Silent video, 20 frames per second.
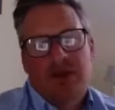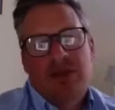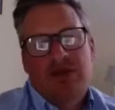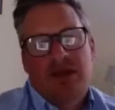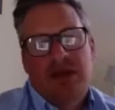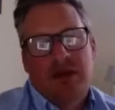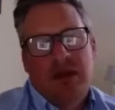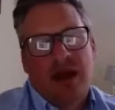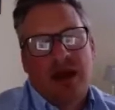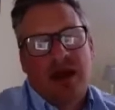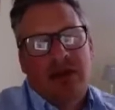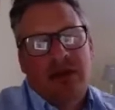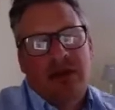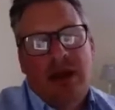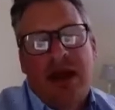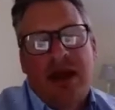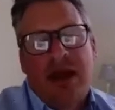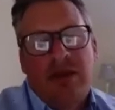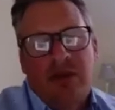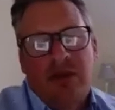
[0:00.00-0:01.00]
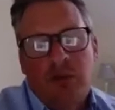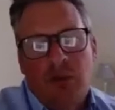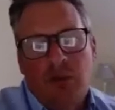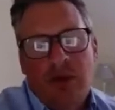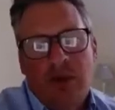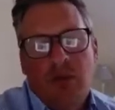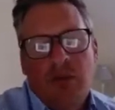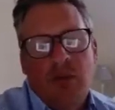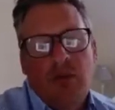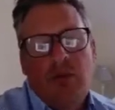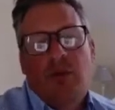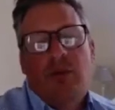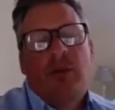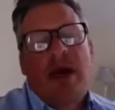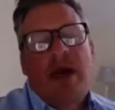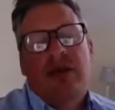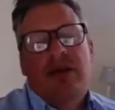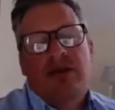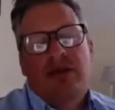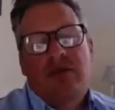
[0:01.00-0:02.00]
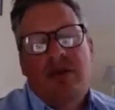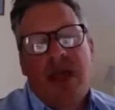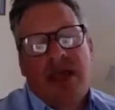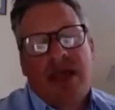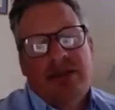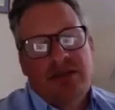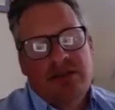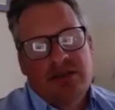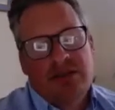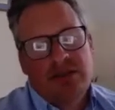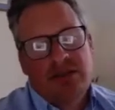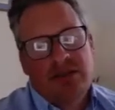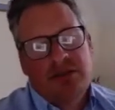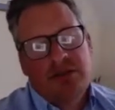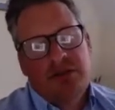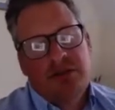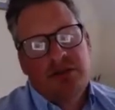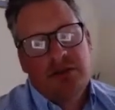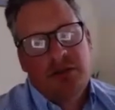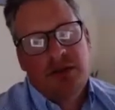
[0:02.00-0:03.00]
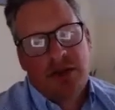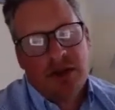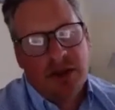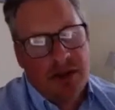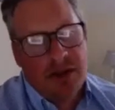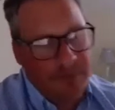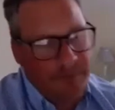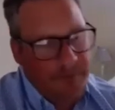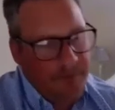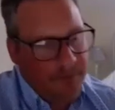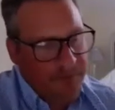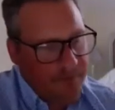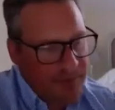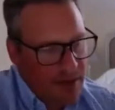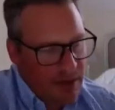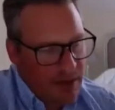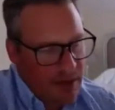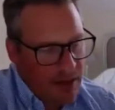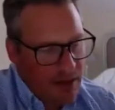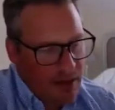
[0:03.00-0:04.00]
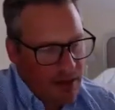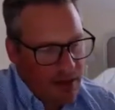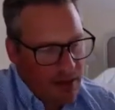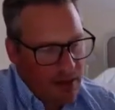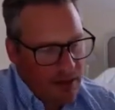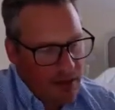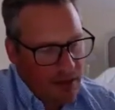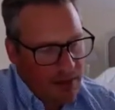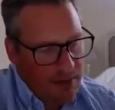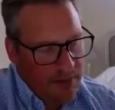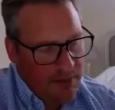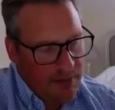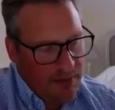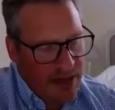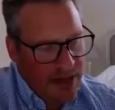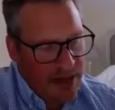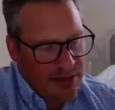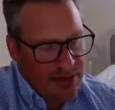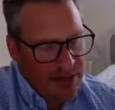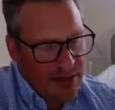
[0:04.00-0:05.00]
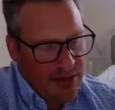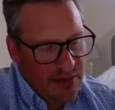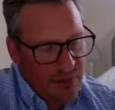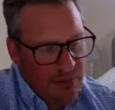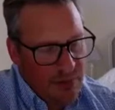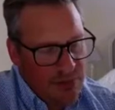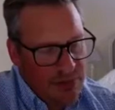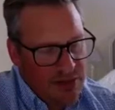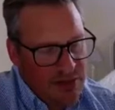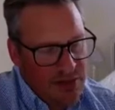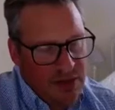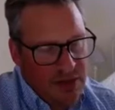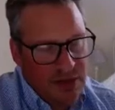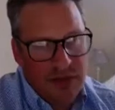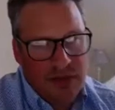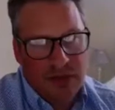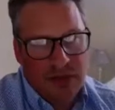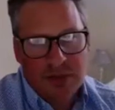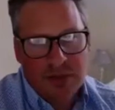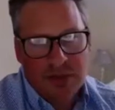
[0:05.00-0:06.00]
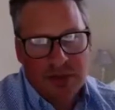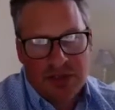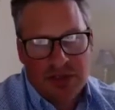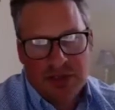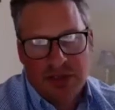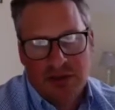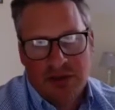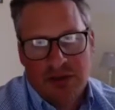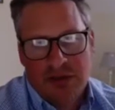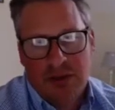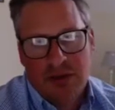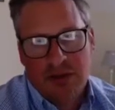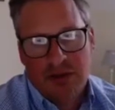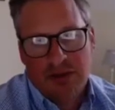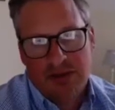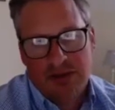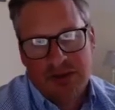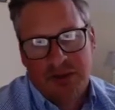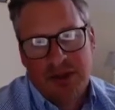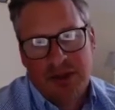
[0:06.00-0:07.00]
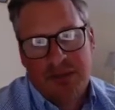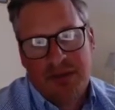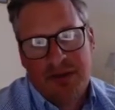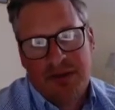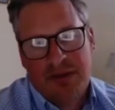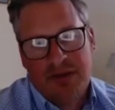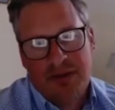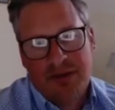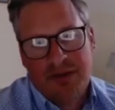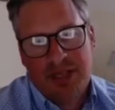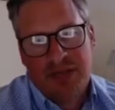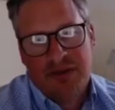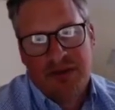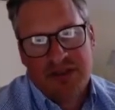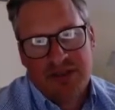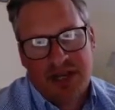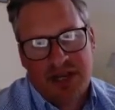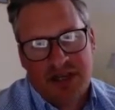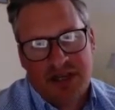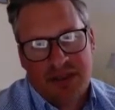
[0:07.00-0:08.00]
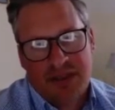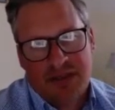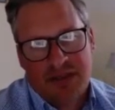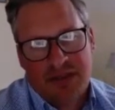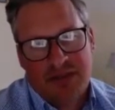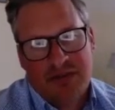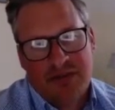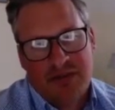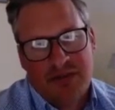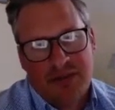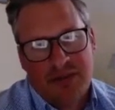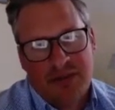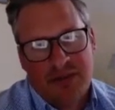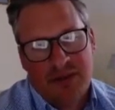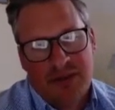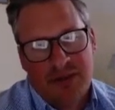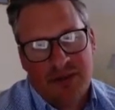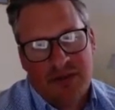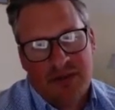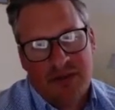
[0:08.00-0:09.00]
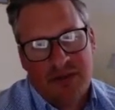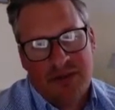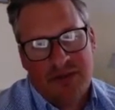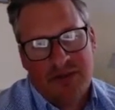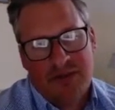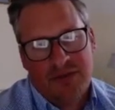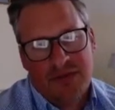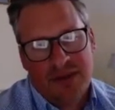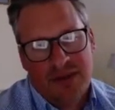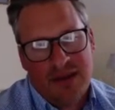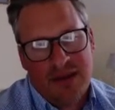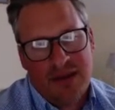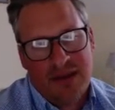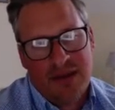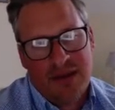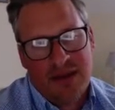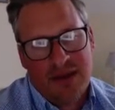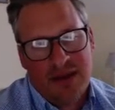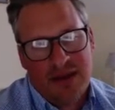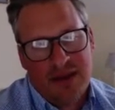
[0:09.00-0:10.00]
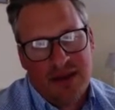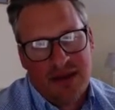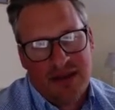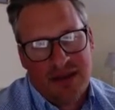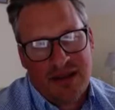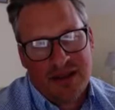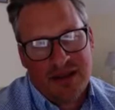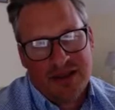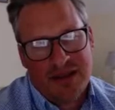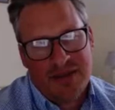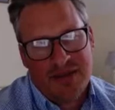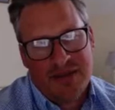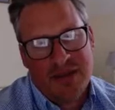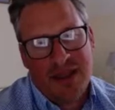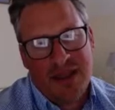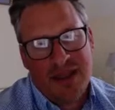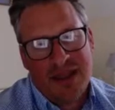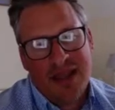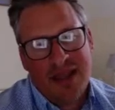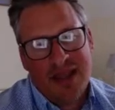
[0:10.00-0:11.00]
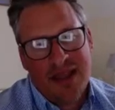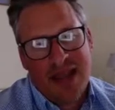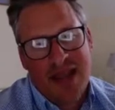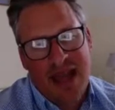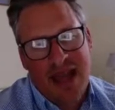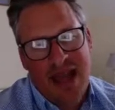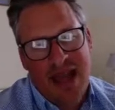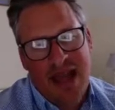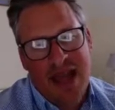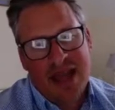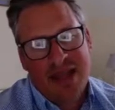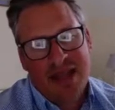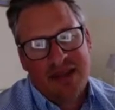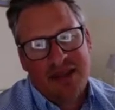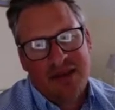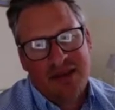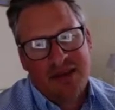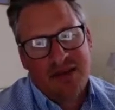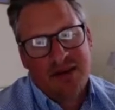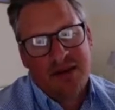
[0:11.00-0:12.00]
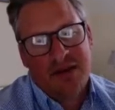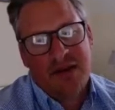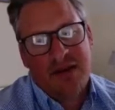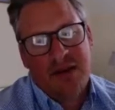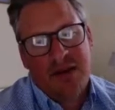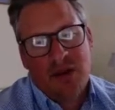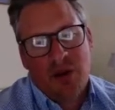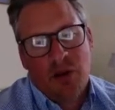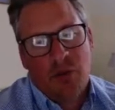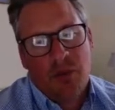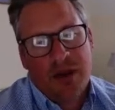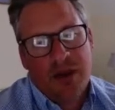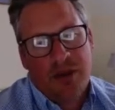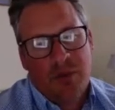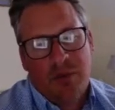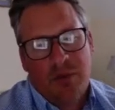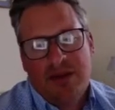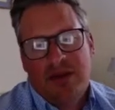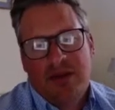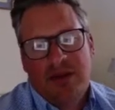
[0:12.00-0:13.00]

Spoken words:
So Adrienne, I don't know how you reacted to the letter that was issued last week by the Chief Executive of the ESFA, and whether